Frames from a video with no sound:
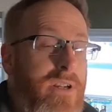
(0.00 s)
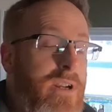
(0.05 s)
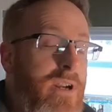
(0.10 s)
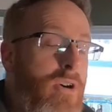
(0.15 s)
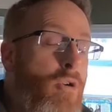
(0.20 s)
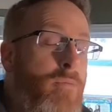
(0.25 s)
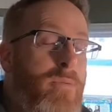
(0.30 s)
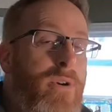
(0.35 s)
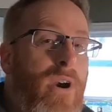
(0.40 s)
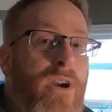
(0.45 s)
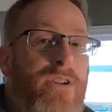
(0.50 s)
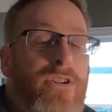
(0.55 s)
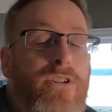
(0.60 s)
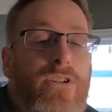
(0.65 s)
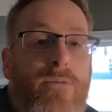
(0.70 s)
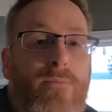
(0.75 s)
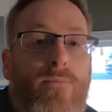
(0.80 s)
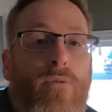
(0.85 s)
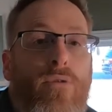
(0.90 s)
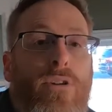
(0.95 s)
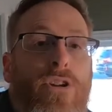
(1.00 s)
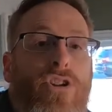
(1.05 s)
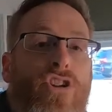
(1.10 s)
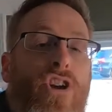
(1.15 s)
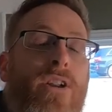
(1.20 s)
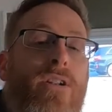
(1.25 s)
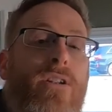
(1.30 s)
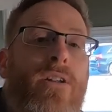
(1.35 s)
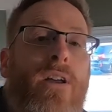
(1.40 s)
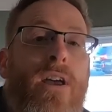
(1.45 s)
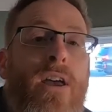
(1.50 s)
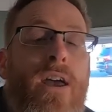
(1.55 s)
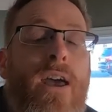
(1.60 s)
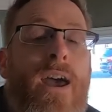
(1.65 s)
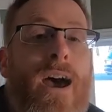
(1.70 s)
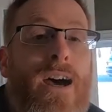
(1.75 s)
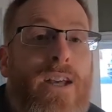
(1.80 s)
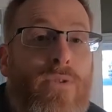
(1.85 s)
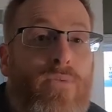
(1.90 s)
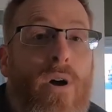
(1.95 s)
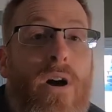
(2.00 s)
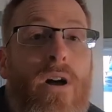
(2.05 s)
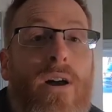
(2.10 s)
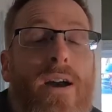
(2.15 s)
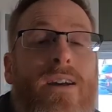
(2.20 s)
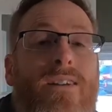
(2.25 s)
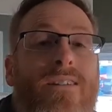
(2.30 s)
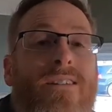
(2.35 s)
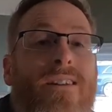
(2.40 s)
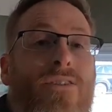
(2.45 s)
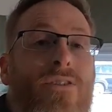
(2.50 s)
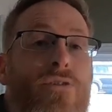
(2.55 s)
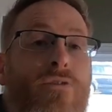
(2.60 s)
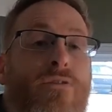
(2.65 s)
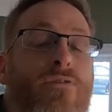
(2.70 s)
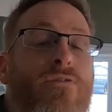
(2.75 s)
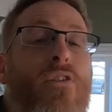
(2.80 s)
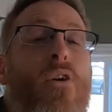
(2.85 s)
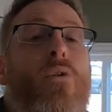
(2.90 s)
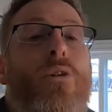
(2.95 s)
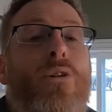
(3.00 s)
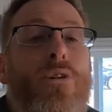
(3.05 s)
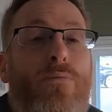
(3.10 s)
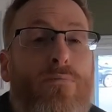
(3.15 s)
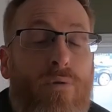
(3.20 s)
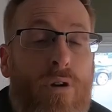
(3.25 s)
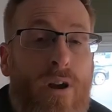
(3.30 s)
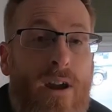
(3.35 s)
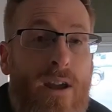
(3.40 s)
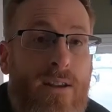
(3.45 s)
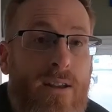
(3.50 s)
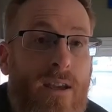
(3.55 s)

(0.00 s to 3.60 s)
I hope you guys can support the channel, as well as the new Focus brand.